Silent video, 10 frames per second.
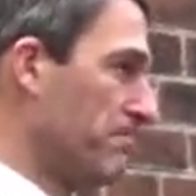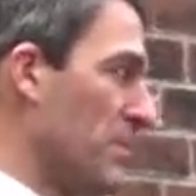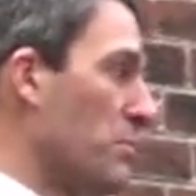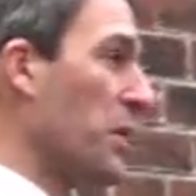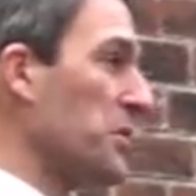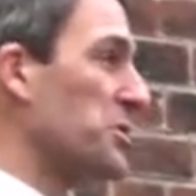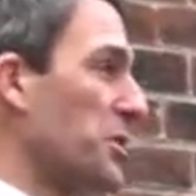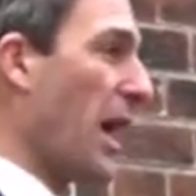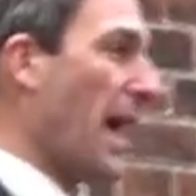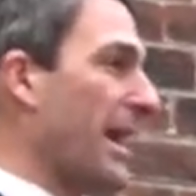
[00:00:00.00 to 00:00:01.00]
Yeah. But it's
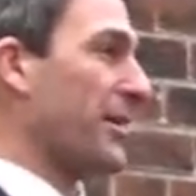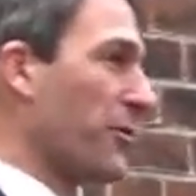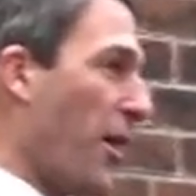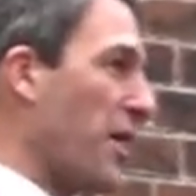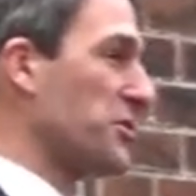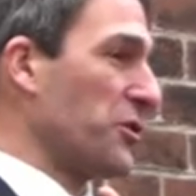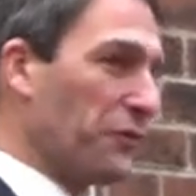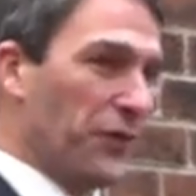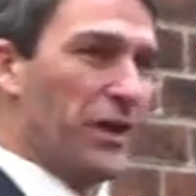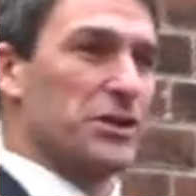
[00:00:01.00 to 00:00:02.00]
got to cross the
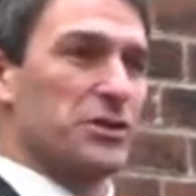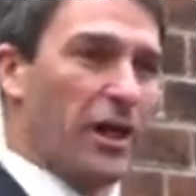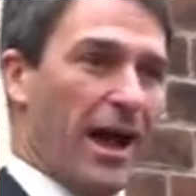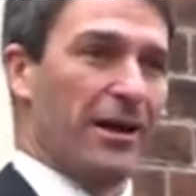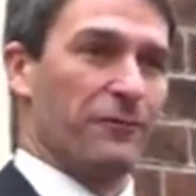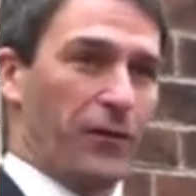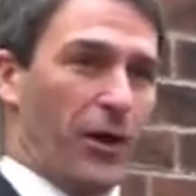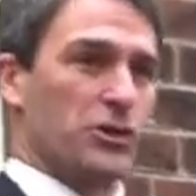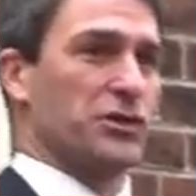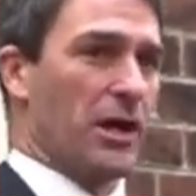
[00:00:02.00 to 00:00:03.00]
finish line
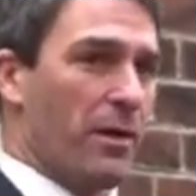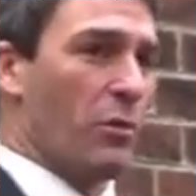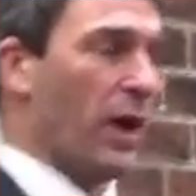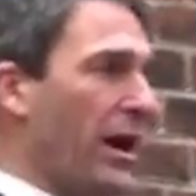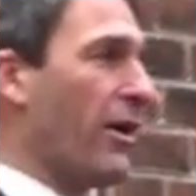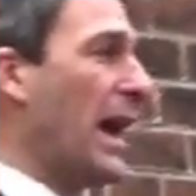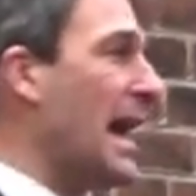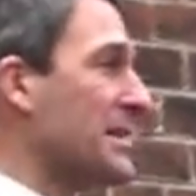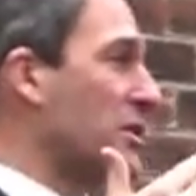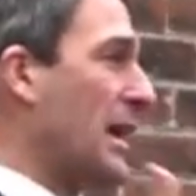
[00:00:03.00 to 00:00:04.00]
first somewhere, and
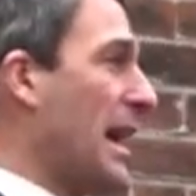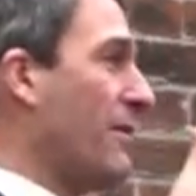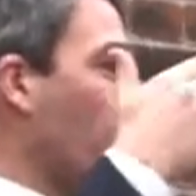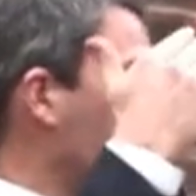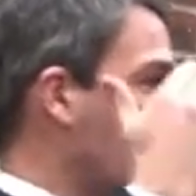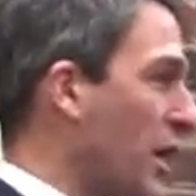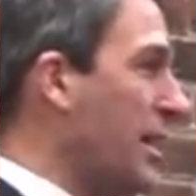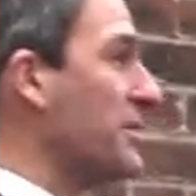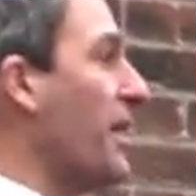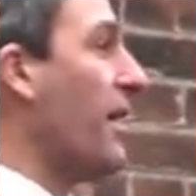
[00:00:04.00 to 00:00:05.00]
I say
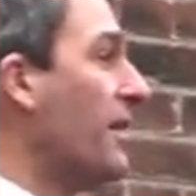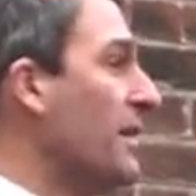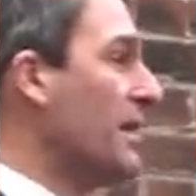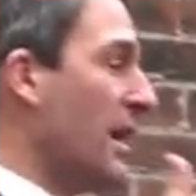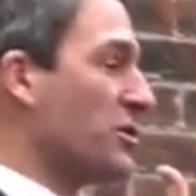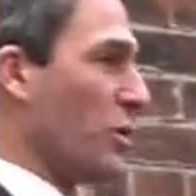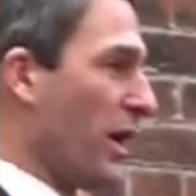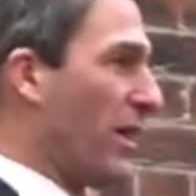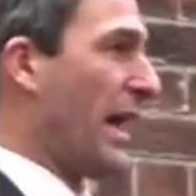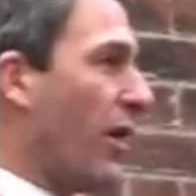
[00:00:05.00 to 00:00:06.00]
Virginia is
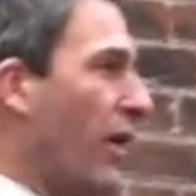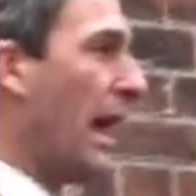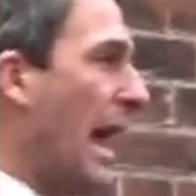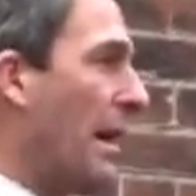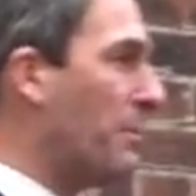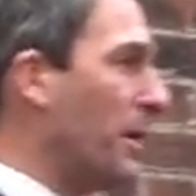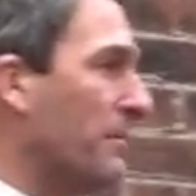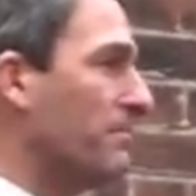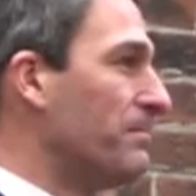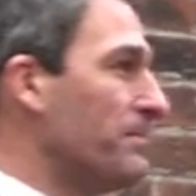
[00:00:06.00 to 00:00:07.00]
where that ought to happen.
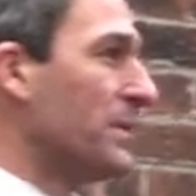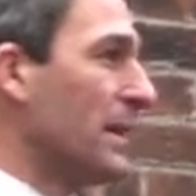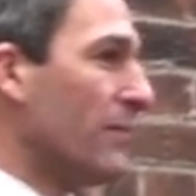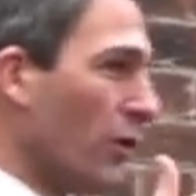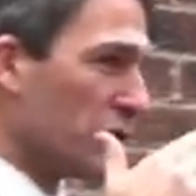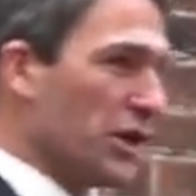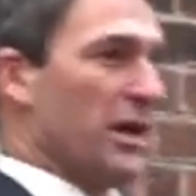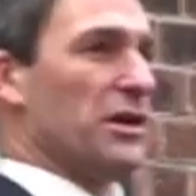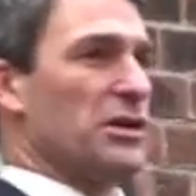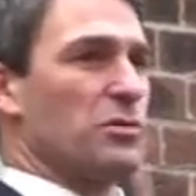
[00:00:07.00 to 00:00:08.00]

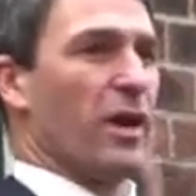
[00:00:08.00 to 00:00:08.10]
Virginia